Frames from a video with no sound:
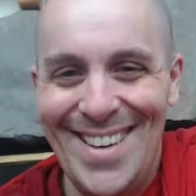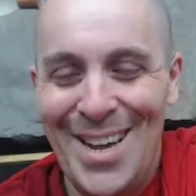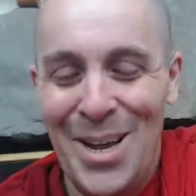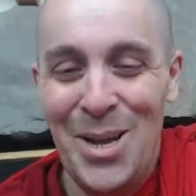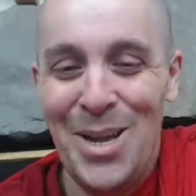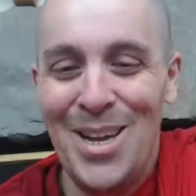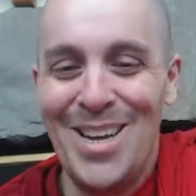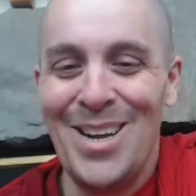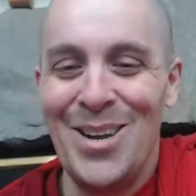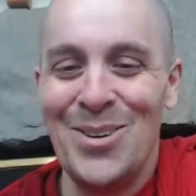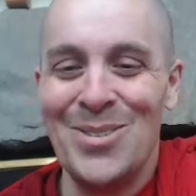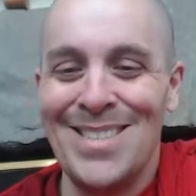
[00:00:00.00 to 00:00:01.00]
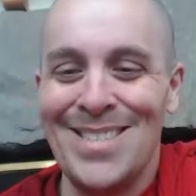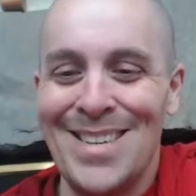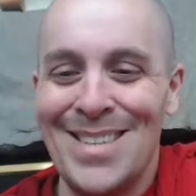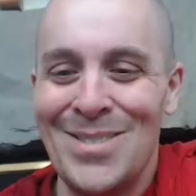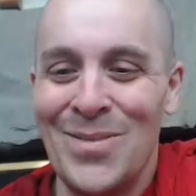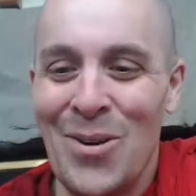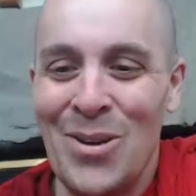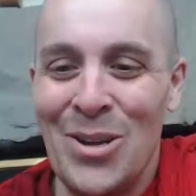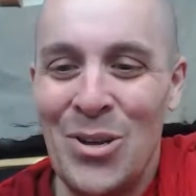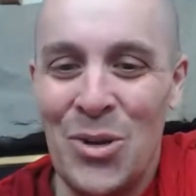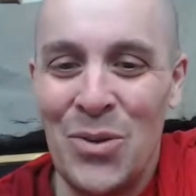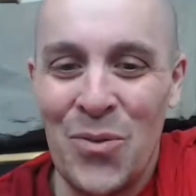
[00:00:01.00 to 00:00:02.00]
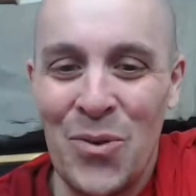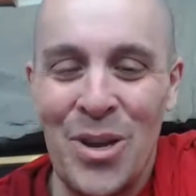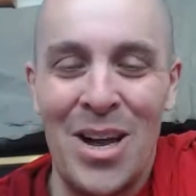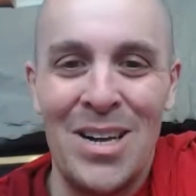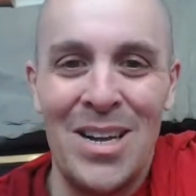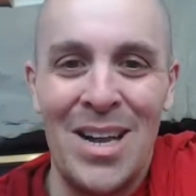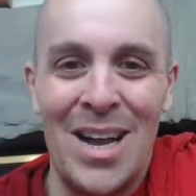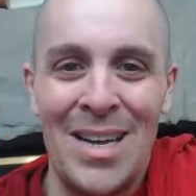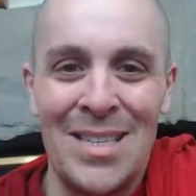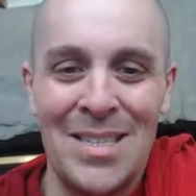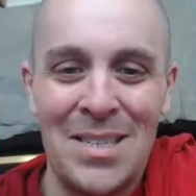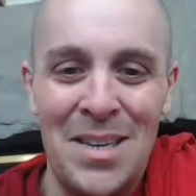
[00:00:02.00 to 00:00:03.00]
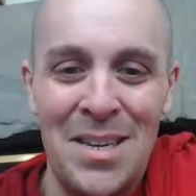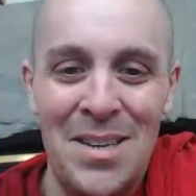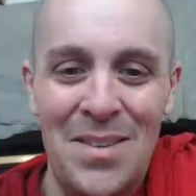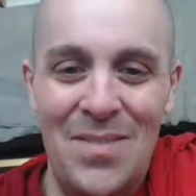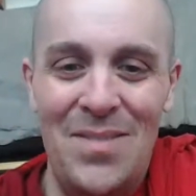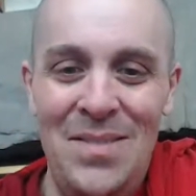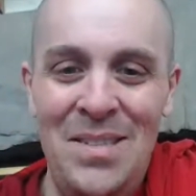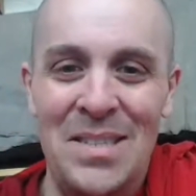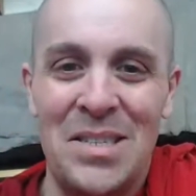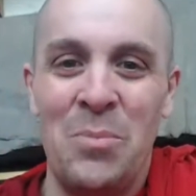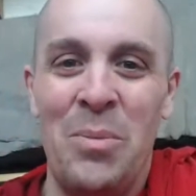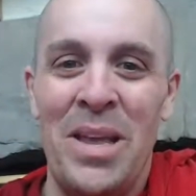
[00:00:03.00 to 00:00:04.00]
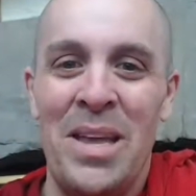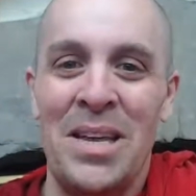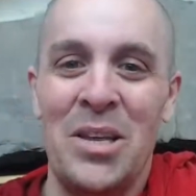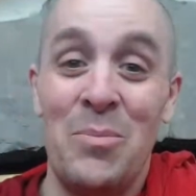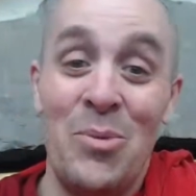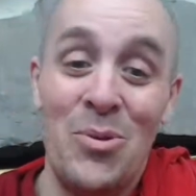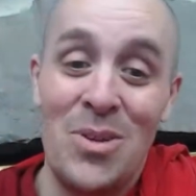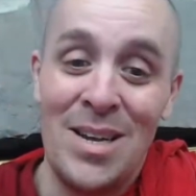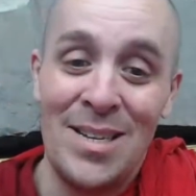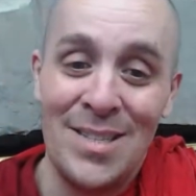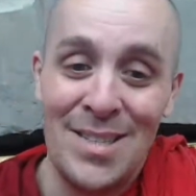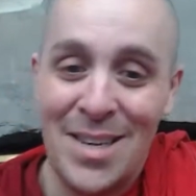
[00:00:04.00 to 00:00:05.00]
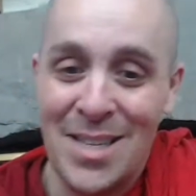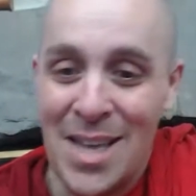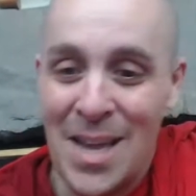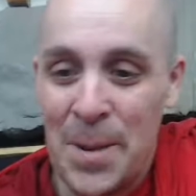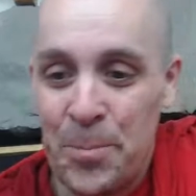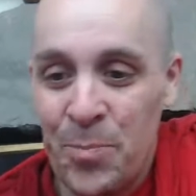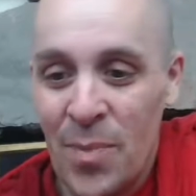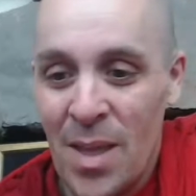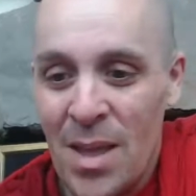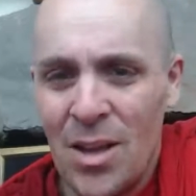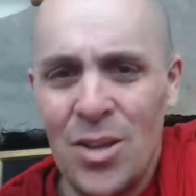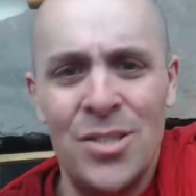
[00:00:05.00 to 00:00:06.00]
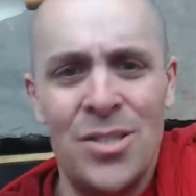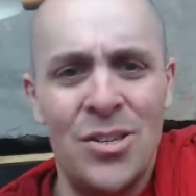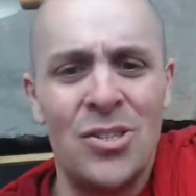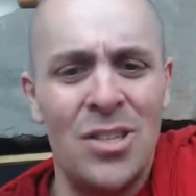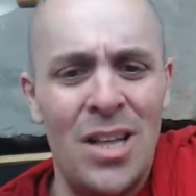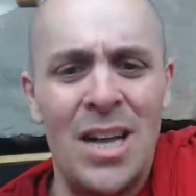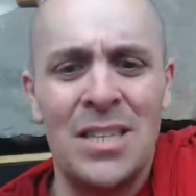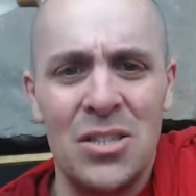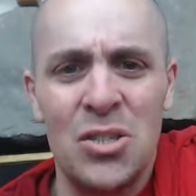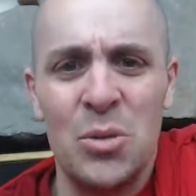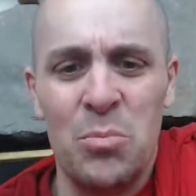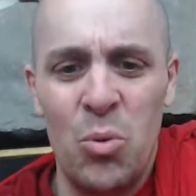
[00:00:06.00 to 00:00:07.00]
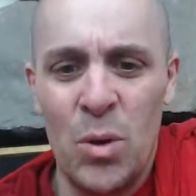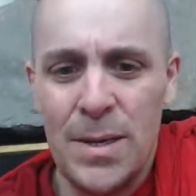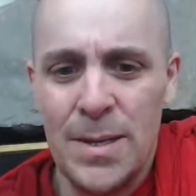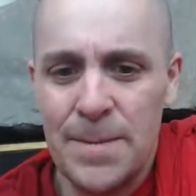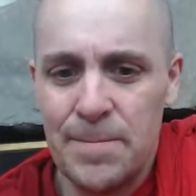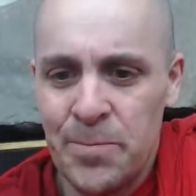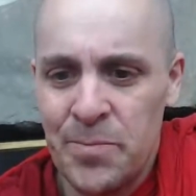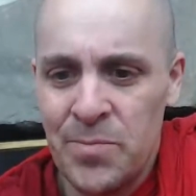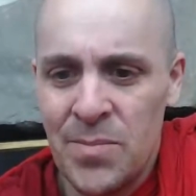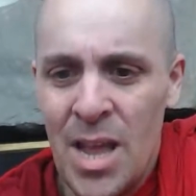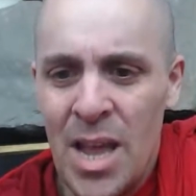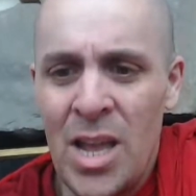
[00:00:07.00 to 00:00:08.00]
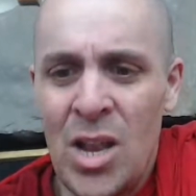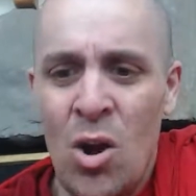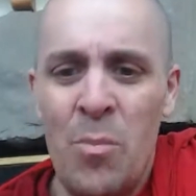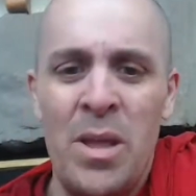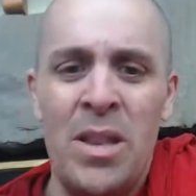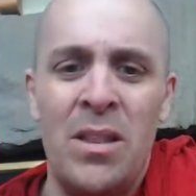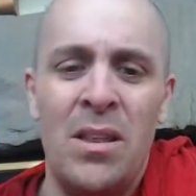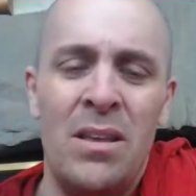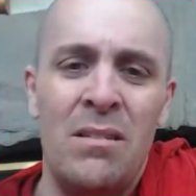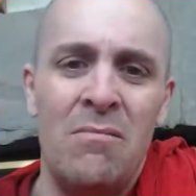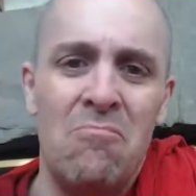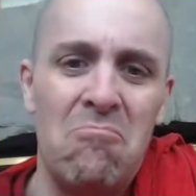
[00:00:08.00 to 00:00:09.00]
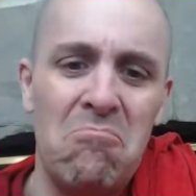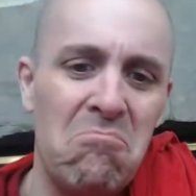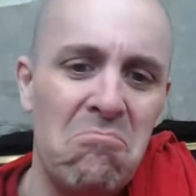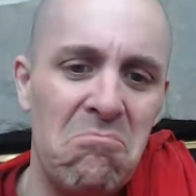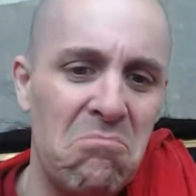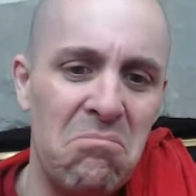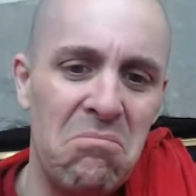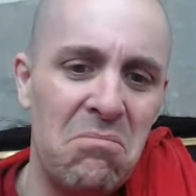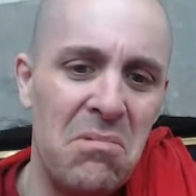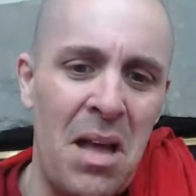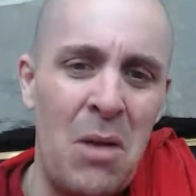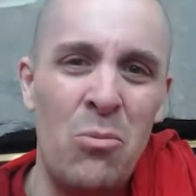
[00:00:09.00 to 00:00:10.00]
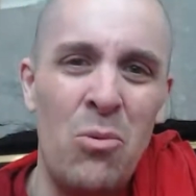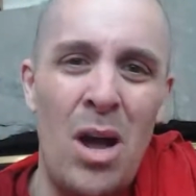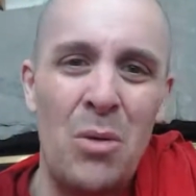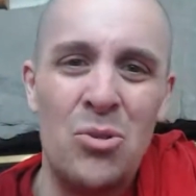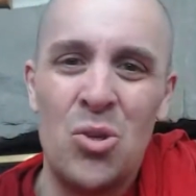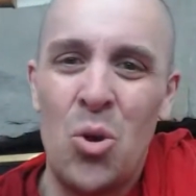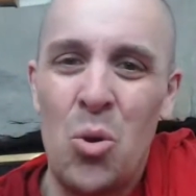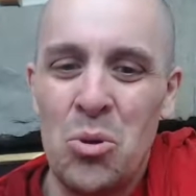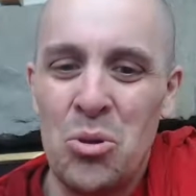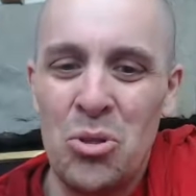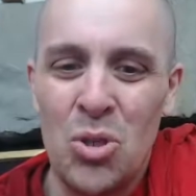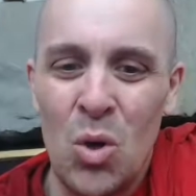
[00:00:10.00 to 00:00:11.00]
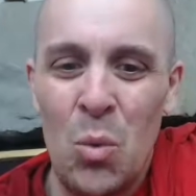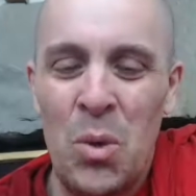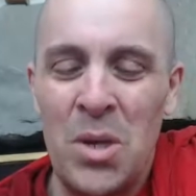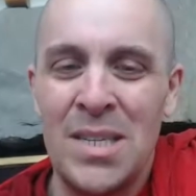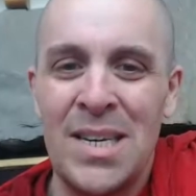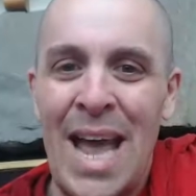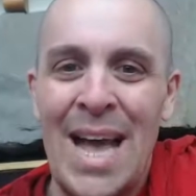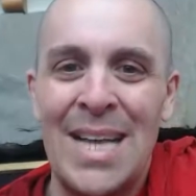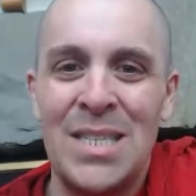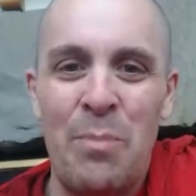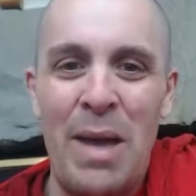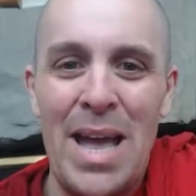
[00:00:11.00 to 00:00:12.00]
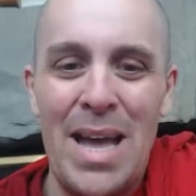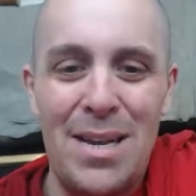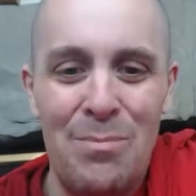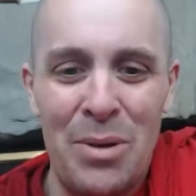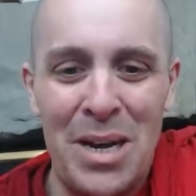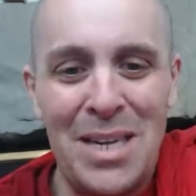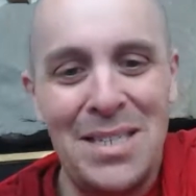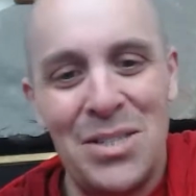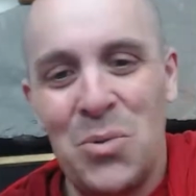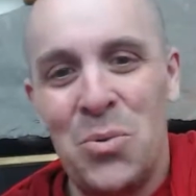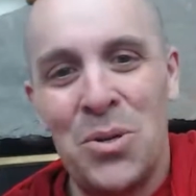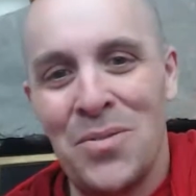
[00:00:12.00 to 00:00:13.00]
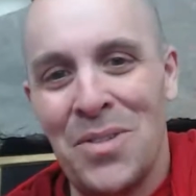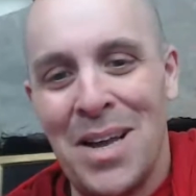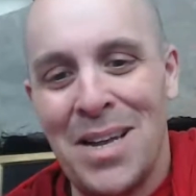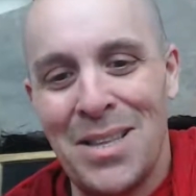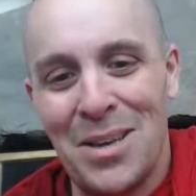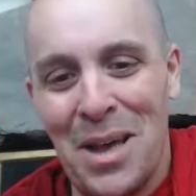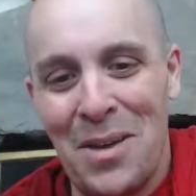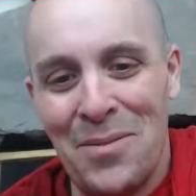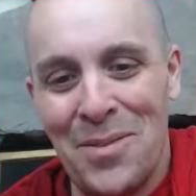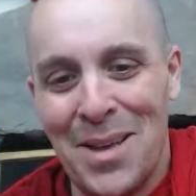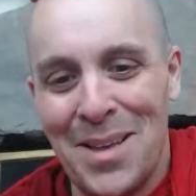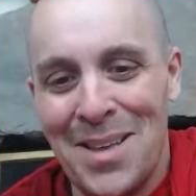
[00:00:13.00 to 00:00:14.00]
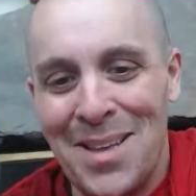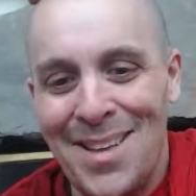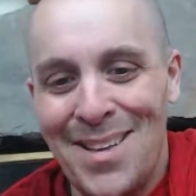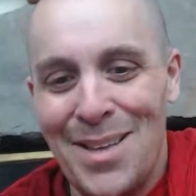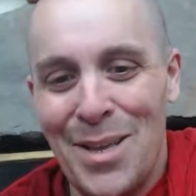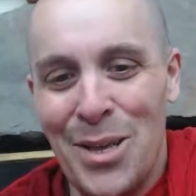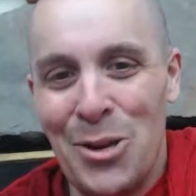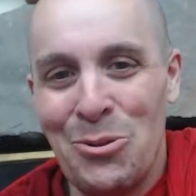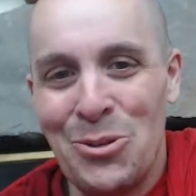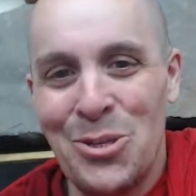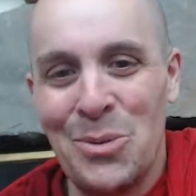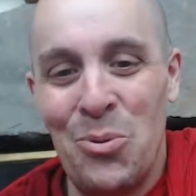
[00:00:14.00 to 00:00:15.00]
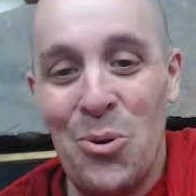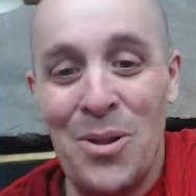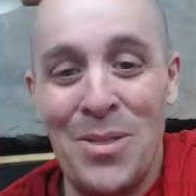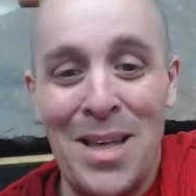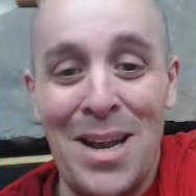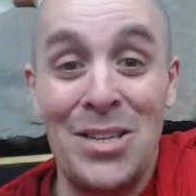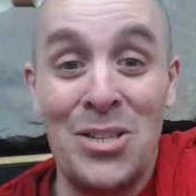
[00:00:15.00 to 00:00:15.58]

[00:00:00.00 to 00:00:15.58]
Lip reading: It's very good for young guys to be in communities like that because there's a lots of support. I mean, I was older, so it wasn't as bad, but I still would have liked to have the support that I